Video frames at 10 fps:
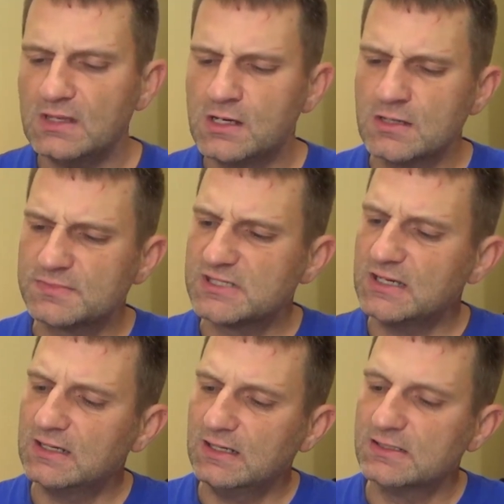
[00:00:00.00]
comes
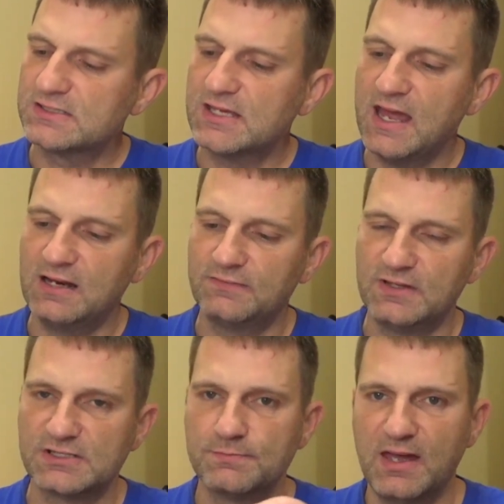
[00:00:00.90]
in inside of
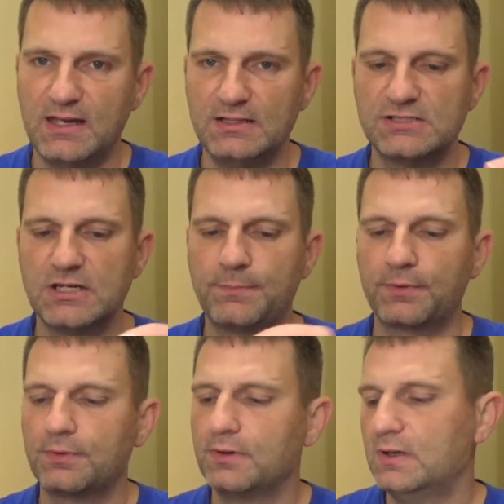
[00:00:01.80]
this main
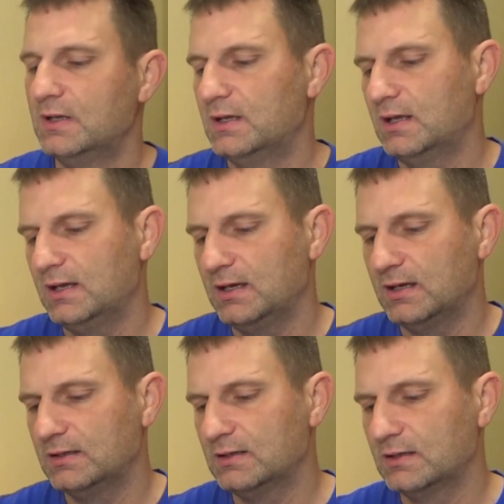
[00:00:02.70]
zipper.
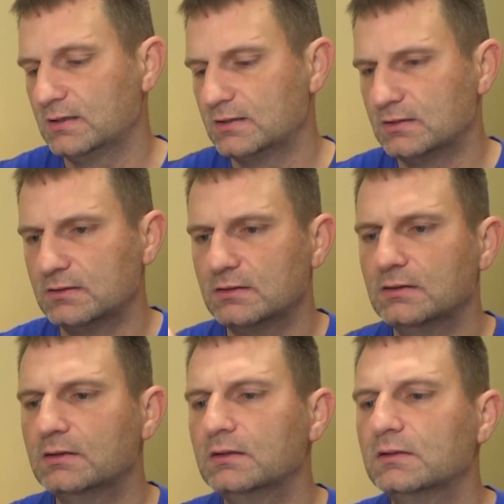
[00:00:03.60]
And uh,
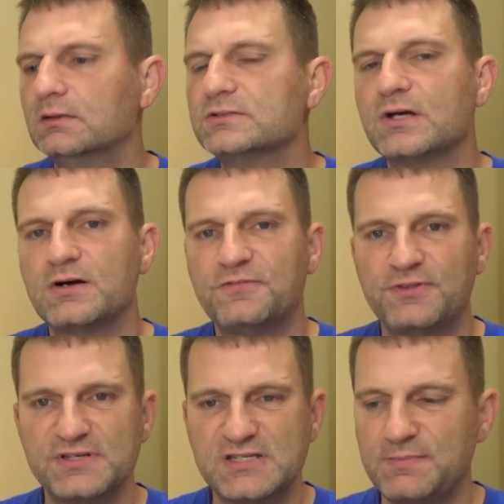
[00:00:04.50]
sorry for
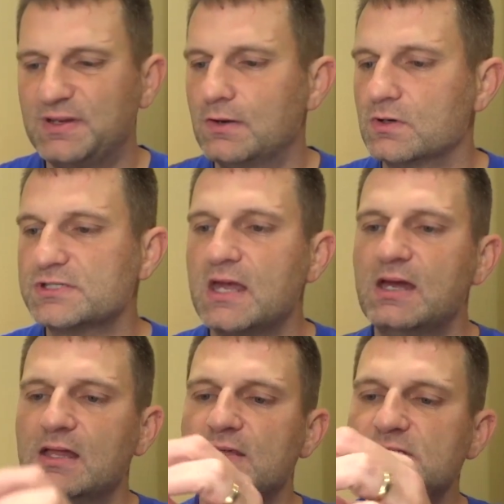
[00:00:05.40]
the zippy
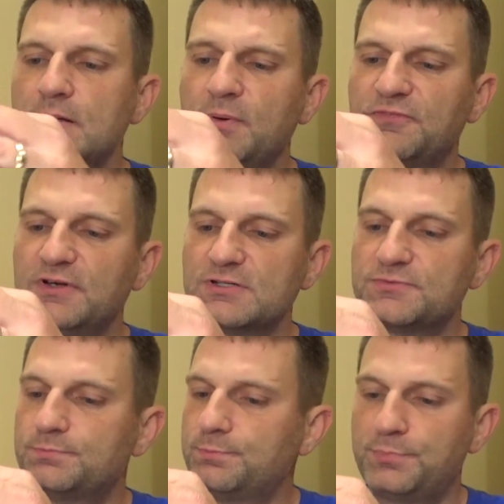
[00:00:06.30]
noise. The zipper
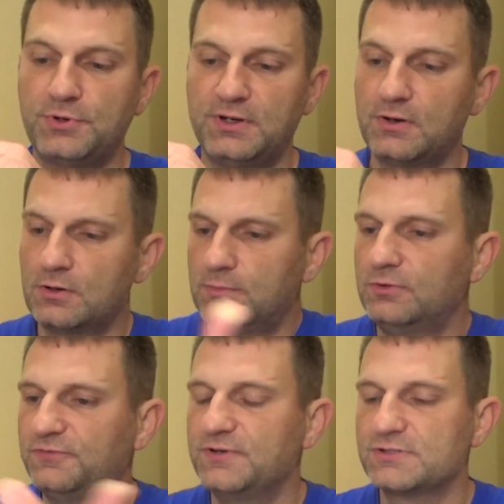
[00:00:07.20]
feels pretty
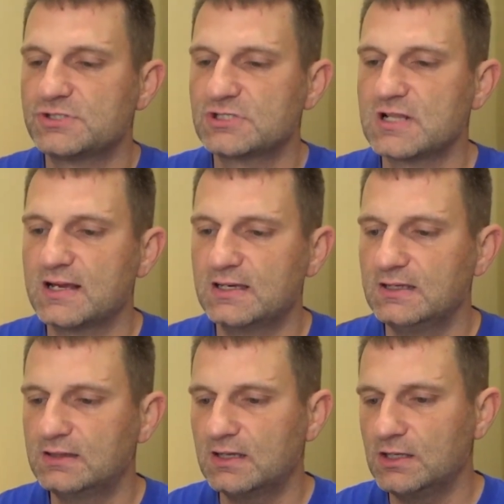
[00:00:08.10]
durable. Feels just like
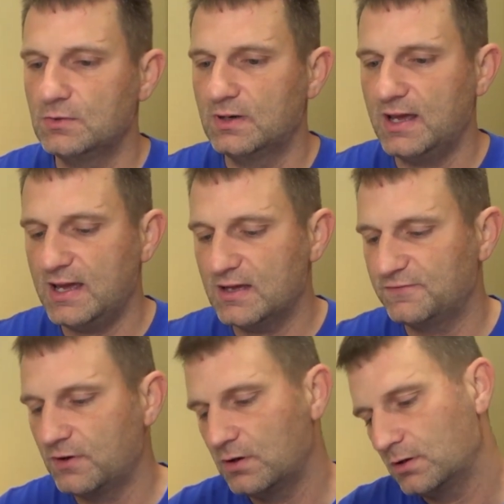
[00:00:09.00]
anything you would
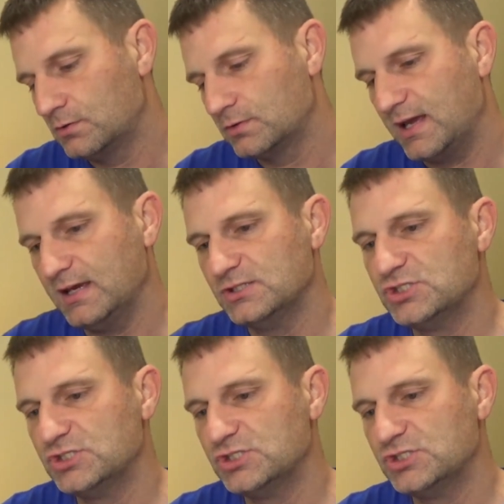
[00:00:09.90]
have on a